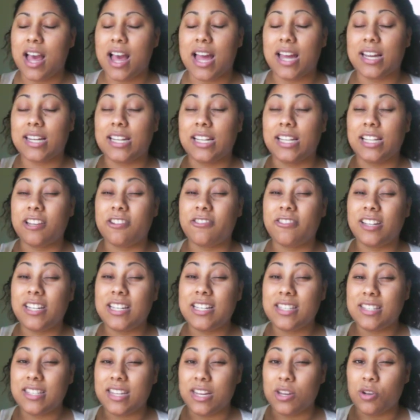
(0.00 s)
I can literally
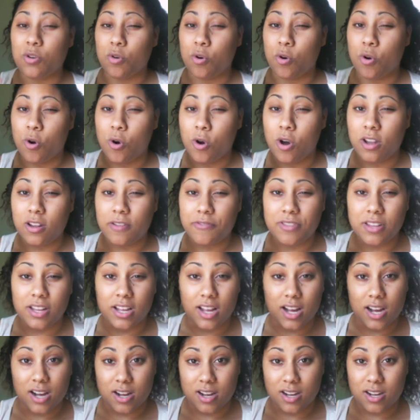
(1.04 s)
see all of the
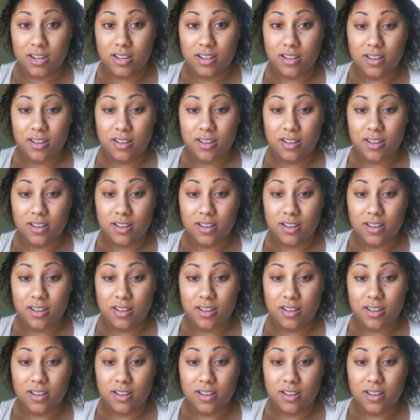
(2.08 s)
gunk